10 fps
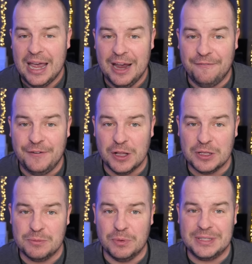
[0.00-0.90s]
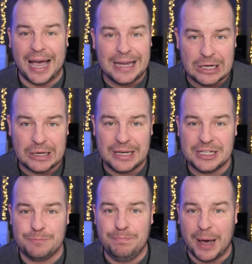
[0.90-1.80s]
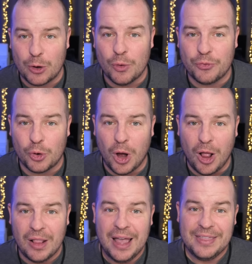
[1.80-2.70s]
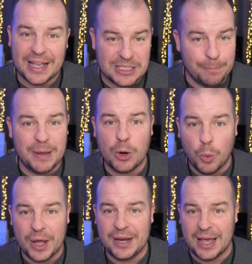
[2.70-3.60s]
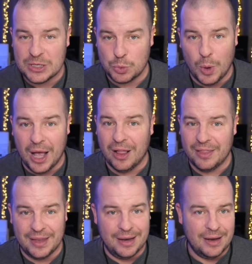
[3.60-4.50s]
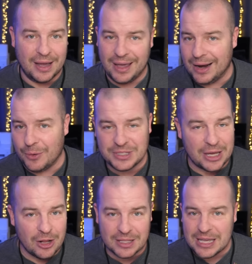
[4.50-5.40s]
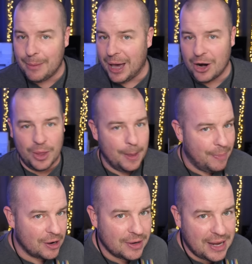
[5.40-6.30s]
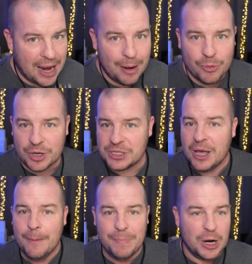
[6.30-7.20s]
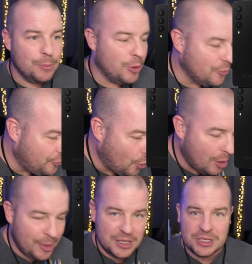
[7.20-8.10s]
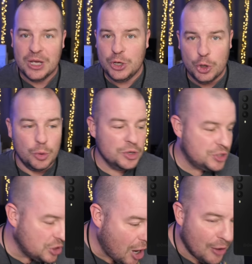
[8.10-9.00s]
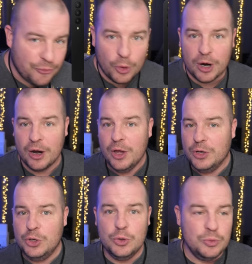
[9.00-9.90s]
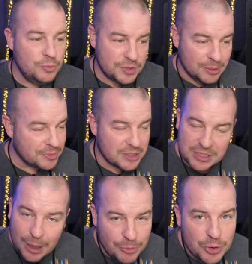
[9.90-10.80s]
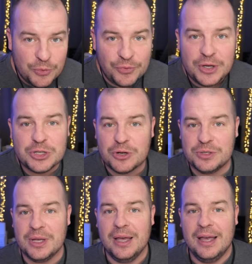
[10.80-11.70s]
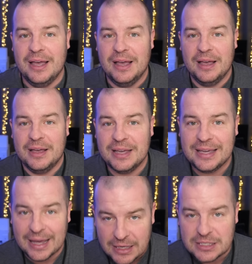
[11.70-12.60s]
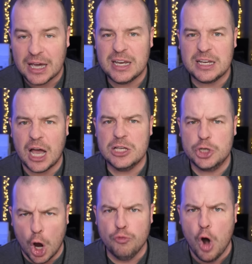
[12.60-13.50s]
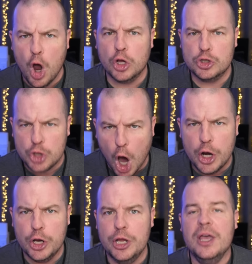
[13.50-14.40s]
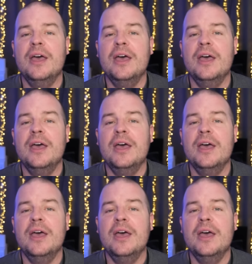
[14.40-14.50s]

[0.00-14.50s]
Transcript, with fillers: and feels tighter and just better overall, that's a big win as well. And again, I say it all the time, add on the better cameras, better performance, newer software, new some some new features. Get excited, guys. Get real excited.